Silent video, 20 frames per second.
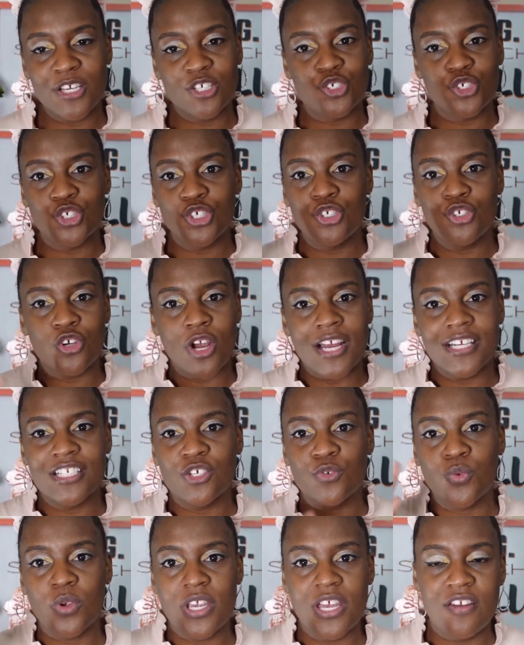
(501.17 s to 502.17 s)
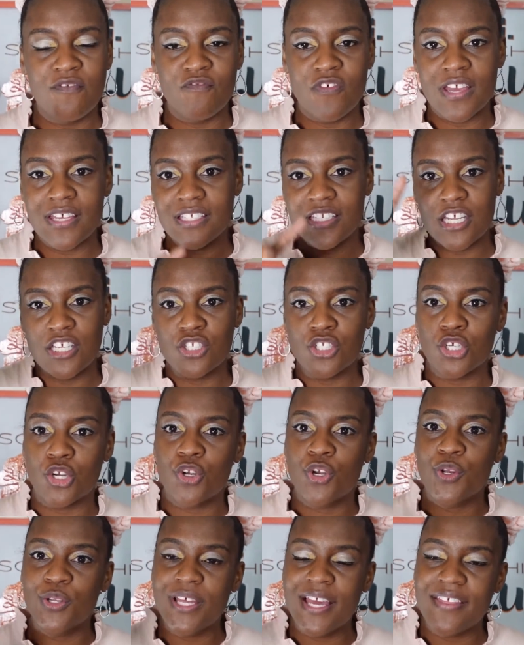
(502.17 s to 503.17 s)
sure you try to reinvest and
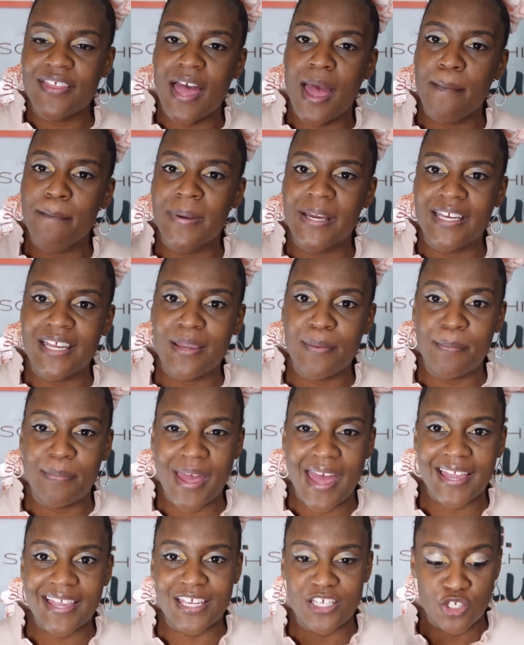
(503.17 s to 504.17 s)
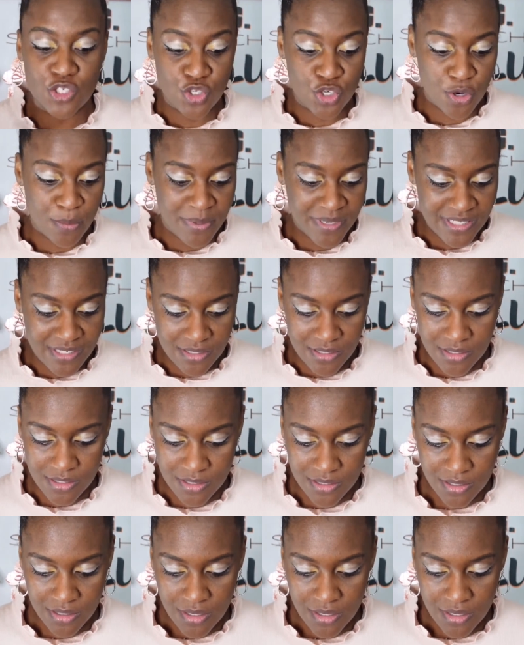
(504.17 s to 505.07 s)
circulate that money back into your business.